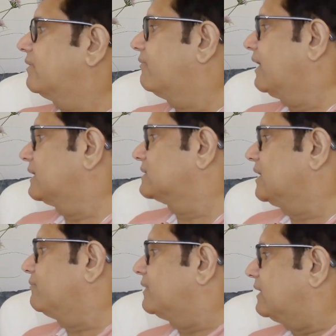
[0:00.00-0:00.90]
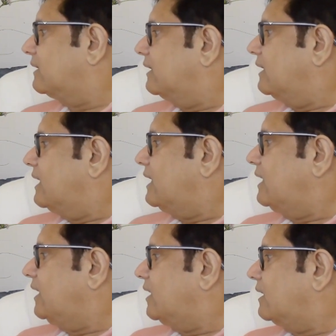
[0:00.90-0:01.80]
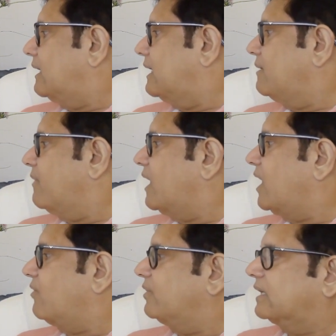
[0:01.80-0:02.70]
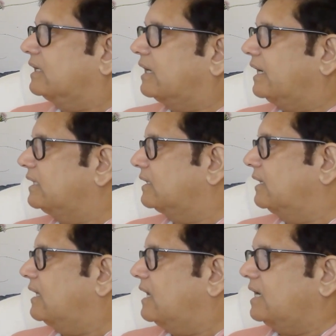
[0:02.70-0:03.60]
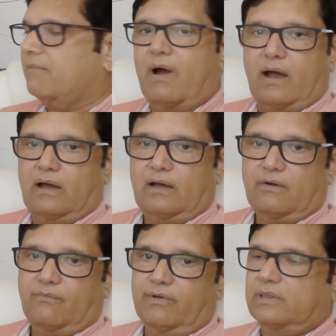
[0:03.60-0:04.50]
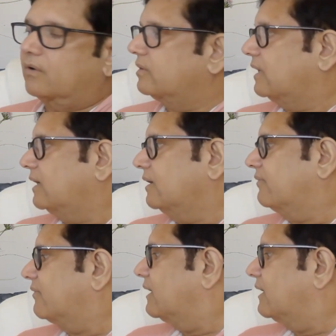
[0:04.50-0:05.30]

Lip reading: For example, here lima, we can write lima without alif.